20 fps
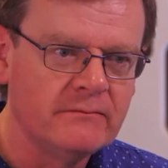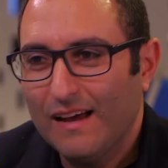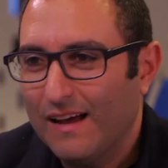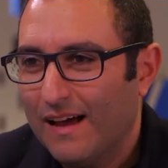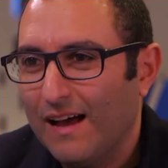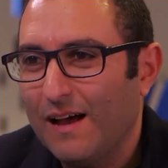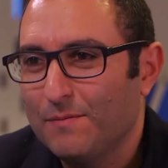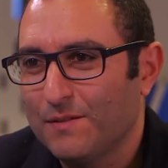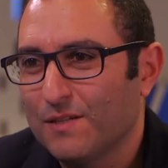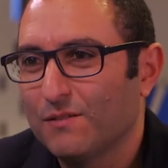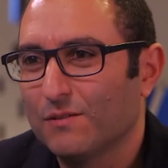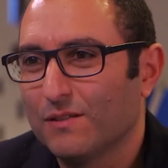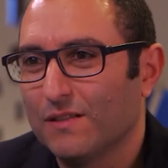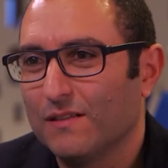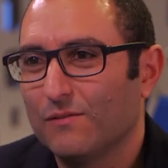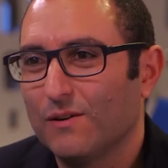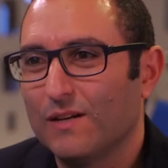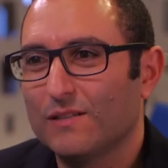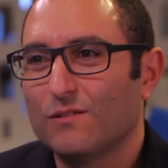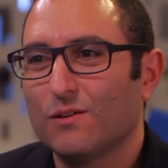
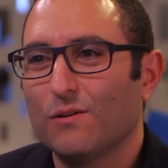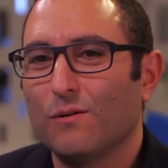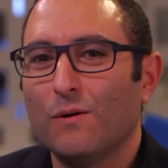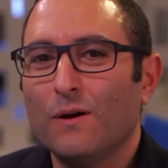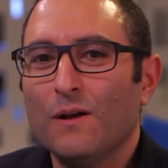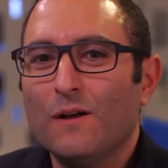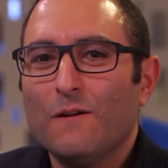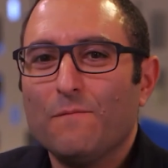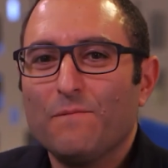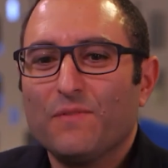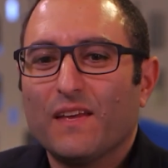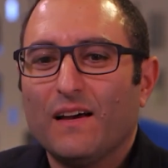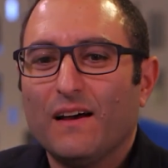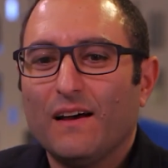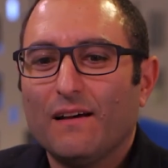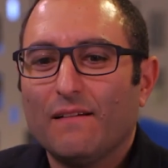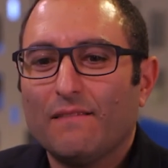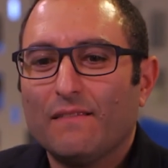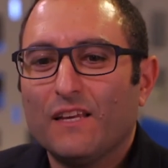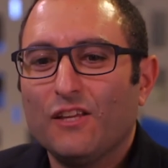absolutely, right. So
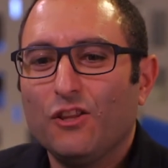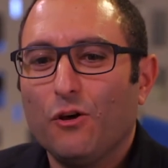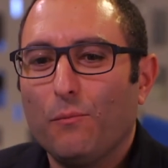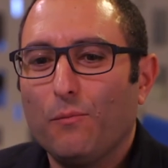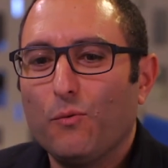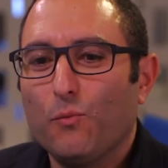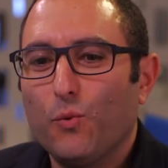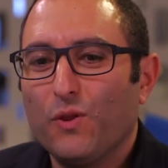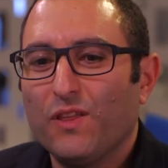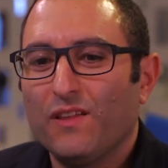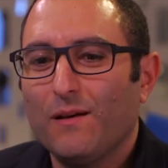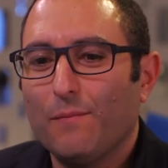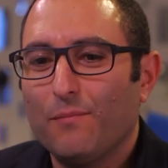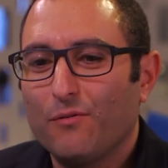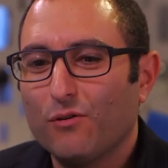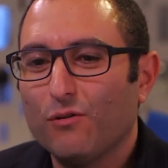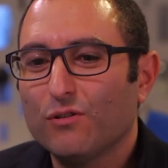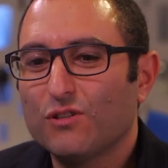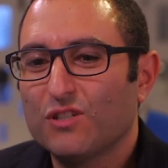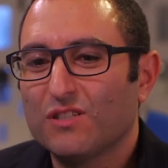with an
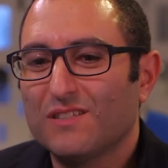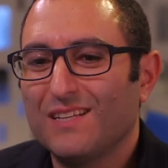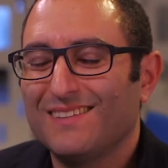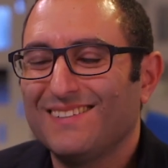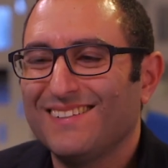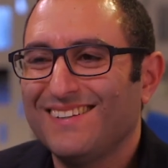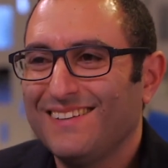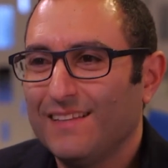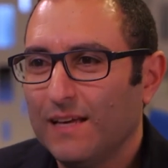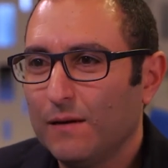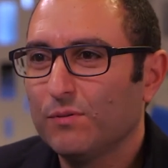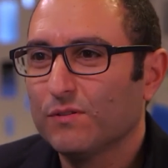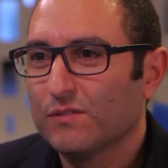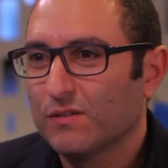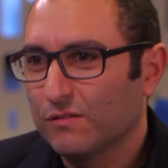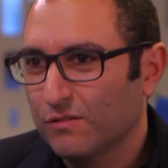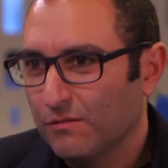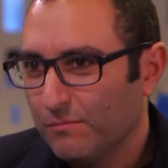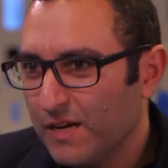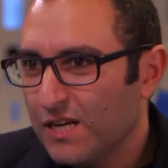approach that
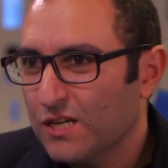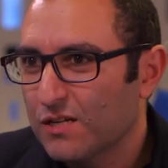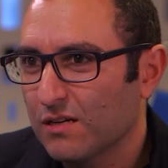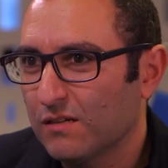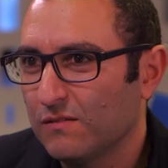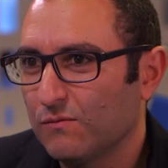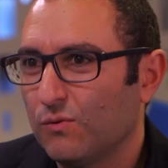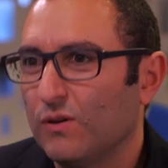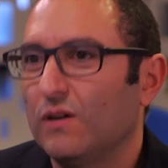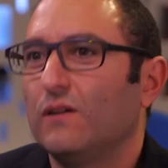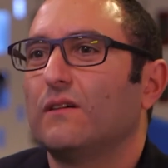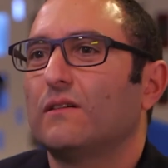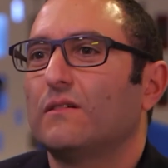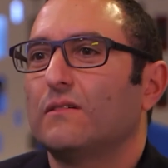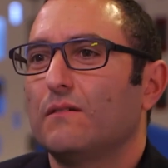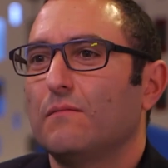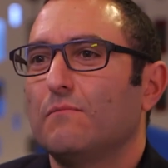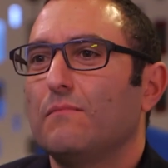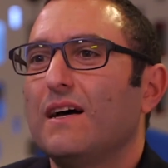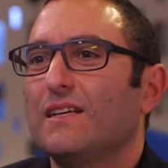enables automation, we're
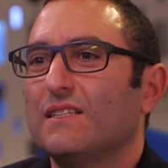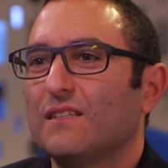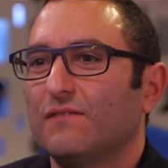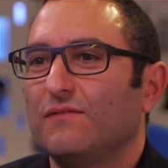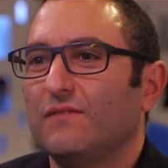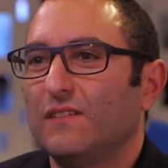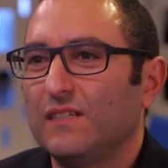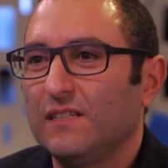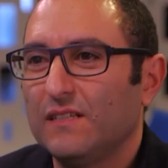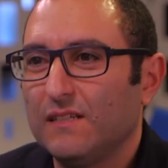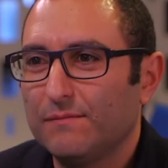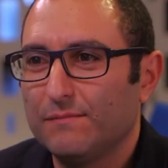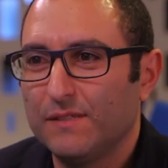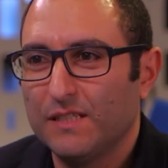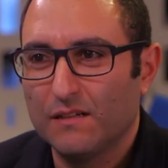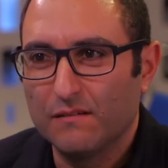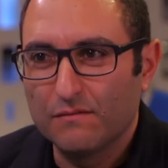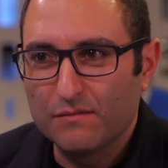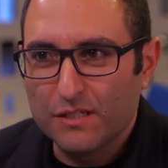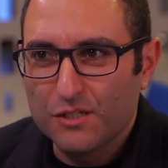massively
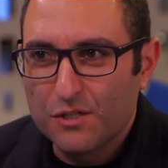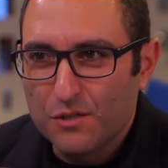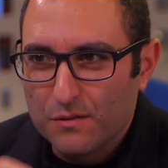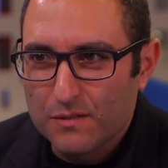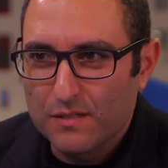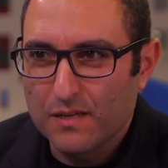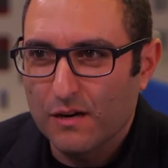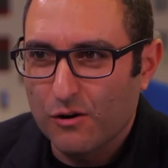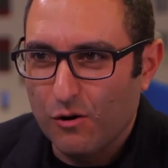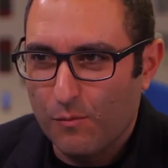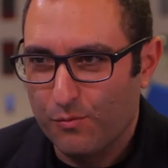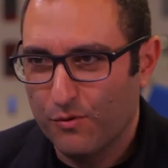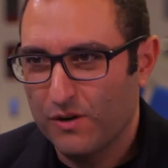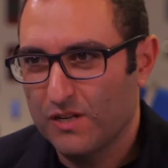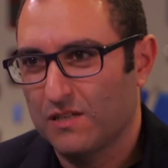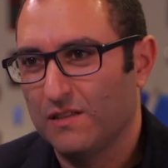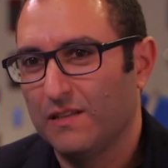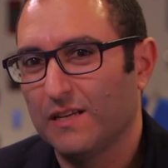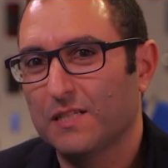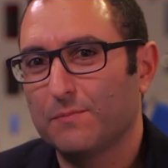reducing
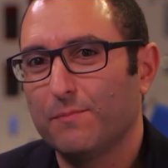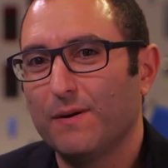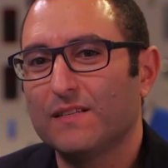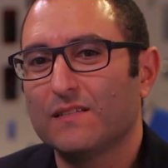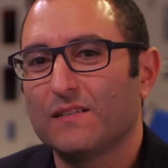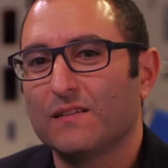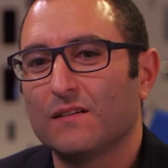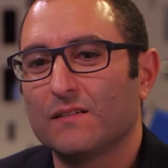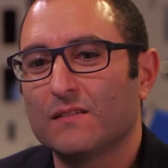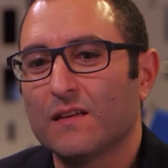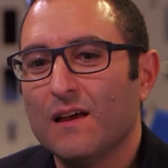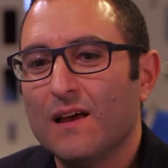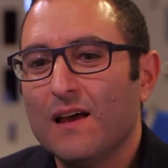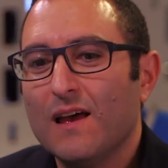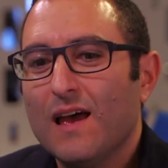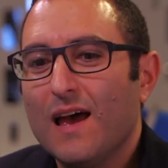operational expenses,